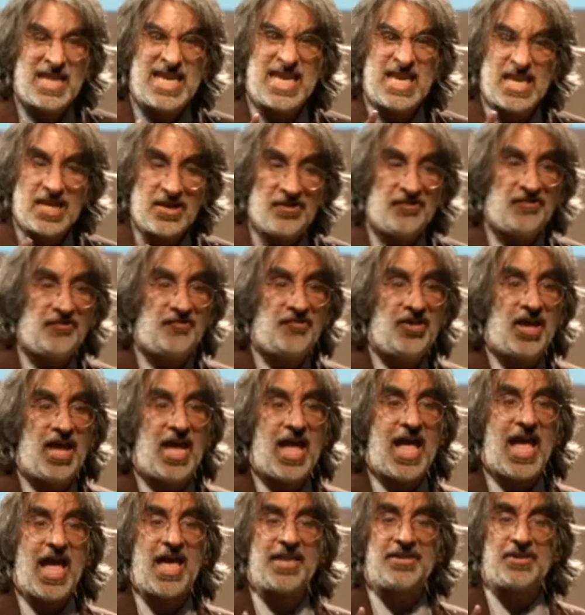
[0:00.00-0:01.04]
if
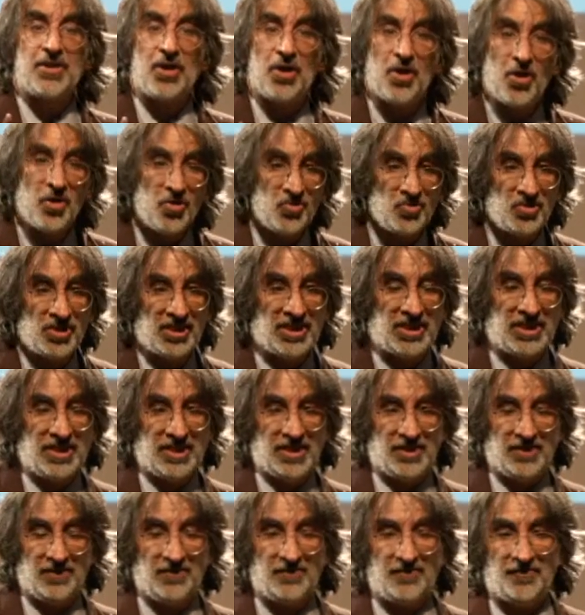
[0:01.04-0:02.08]
and only
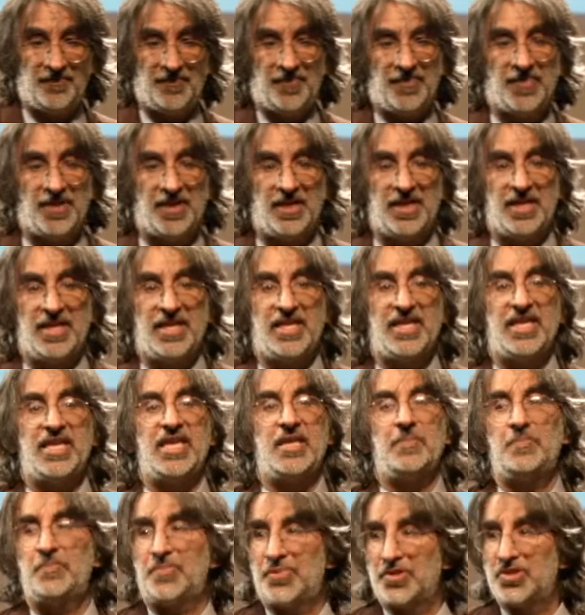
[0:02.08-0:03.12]
if
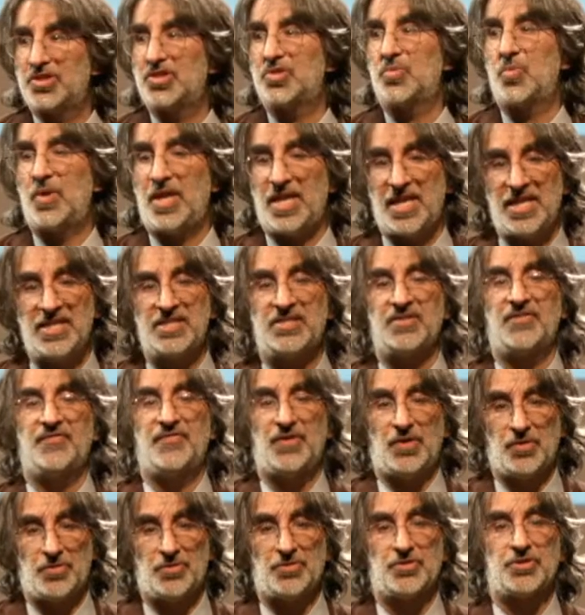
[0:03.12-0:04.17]
it persuades
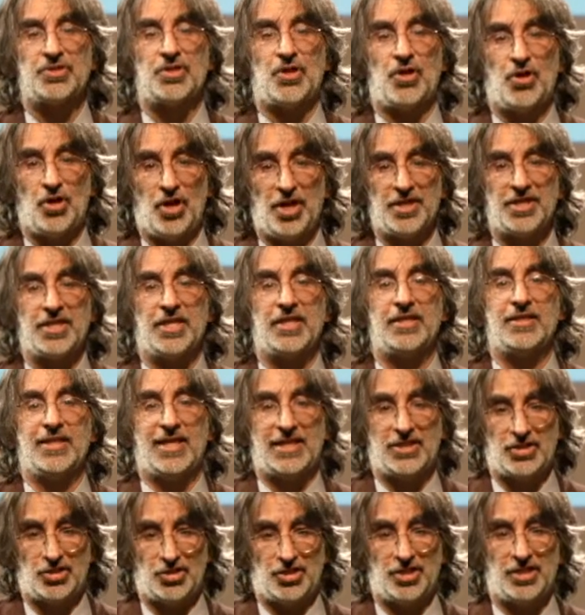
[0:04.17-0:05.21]
voters on
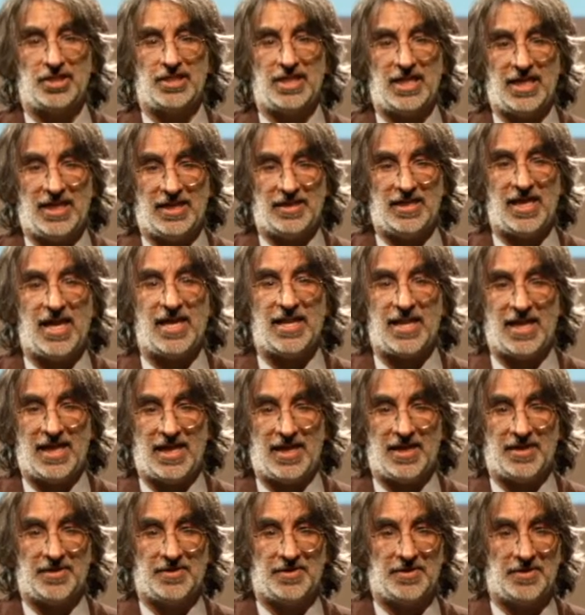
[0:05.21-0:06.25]
election day, that
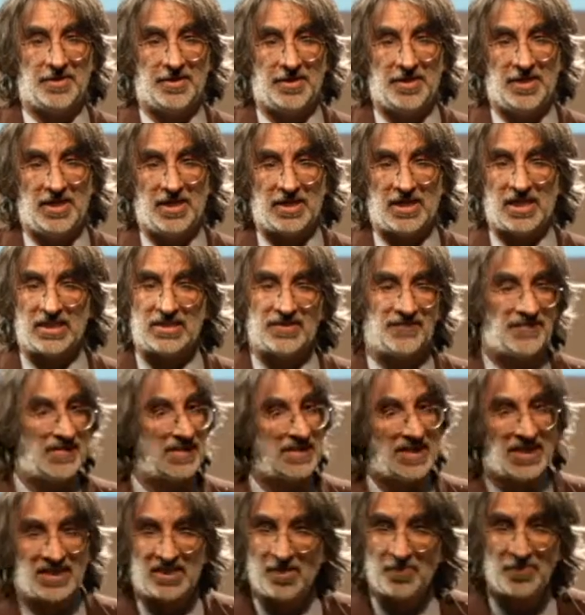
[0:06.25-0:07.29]
ad. Because if it
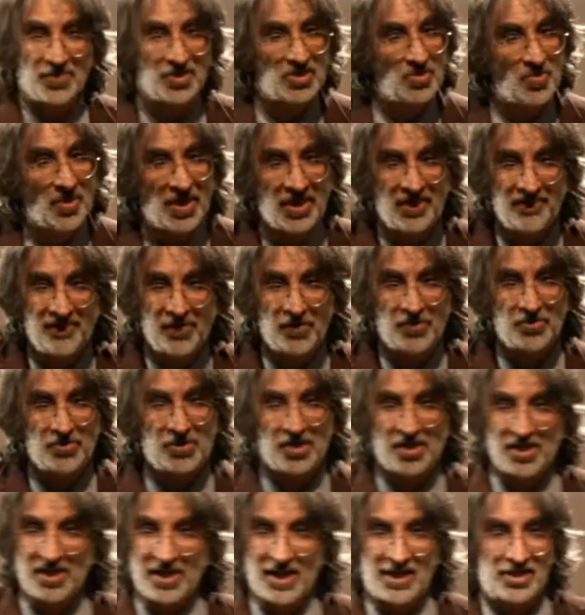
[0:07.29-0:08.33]
doesn't persuade voters
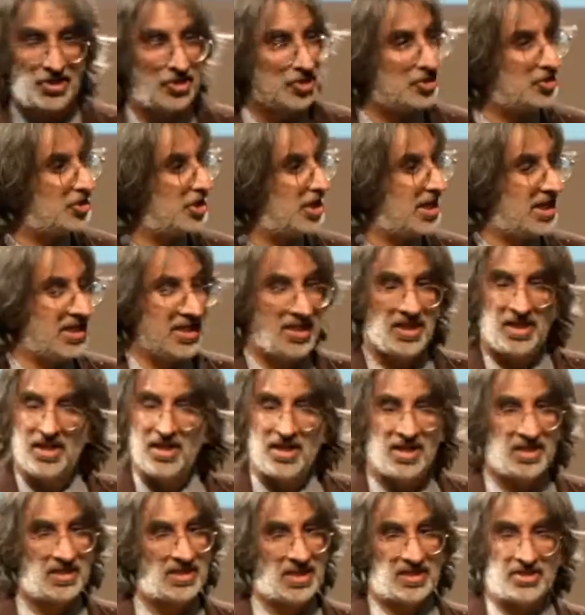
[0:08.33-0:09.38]
on election day,
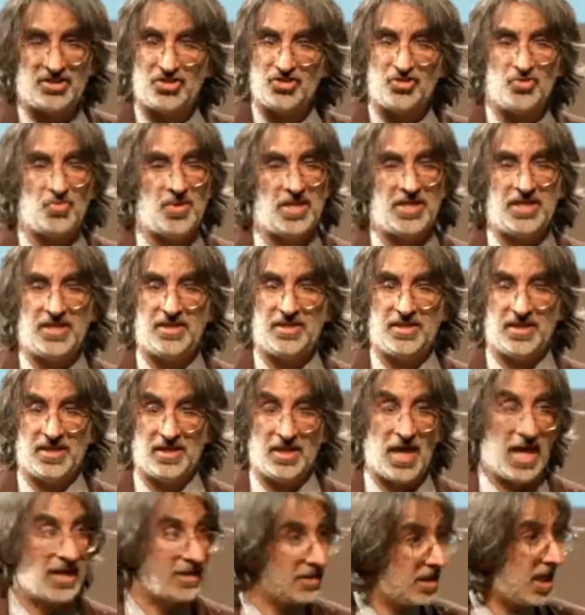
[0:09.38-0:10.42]
it doesn't do anything.
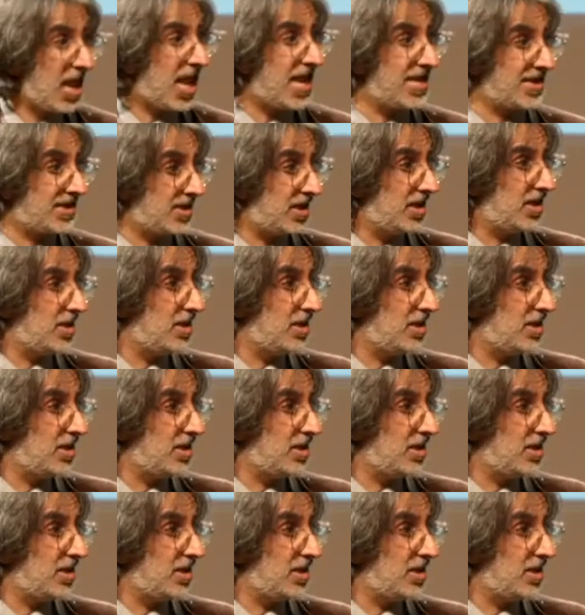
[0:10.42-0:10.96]
Unlike